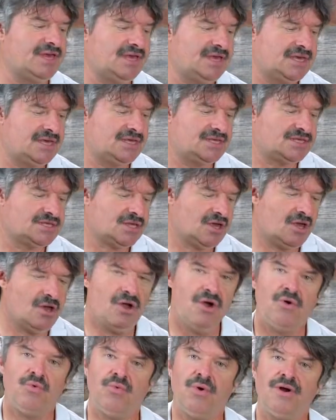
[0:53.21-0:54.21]
is
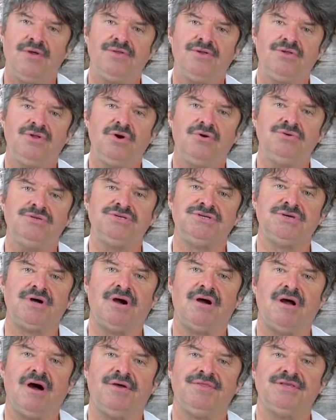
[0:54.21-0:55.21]
where the notes
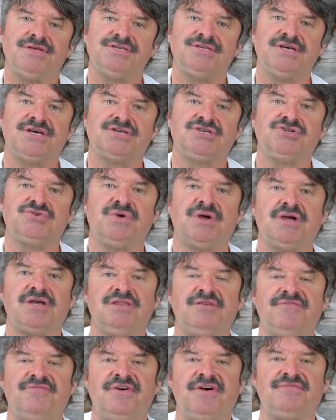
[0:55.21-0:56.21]
are on the 6th string
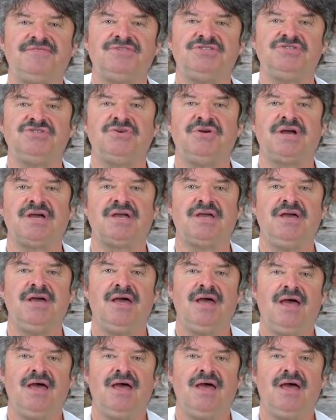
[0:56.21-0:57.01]
and the 5th string.